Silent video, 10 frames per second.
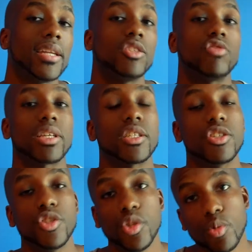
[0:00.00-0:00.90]
that
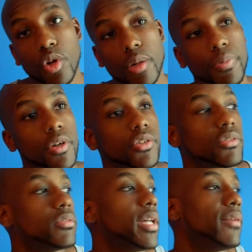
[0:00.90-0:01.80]
addresses you on a
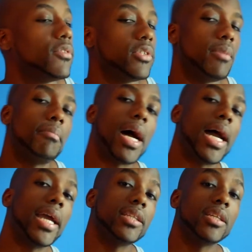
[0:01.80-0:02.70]
personal level: your
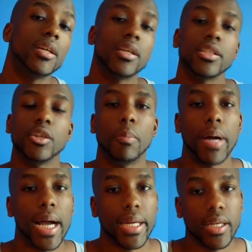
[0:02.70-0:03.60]
mind, your
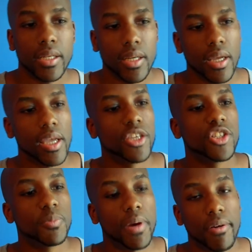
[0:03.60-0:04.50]
body, and
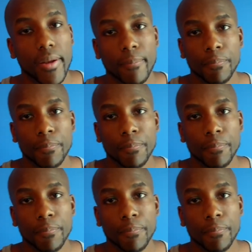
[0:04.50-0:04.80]
your spirit.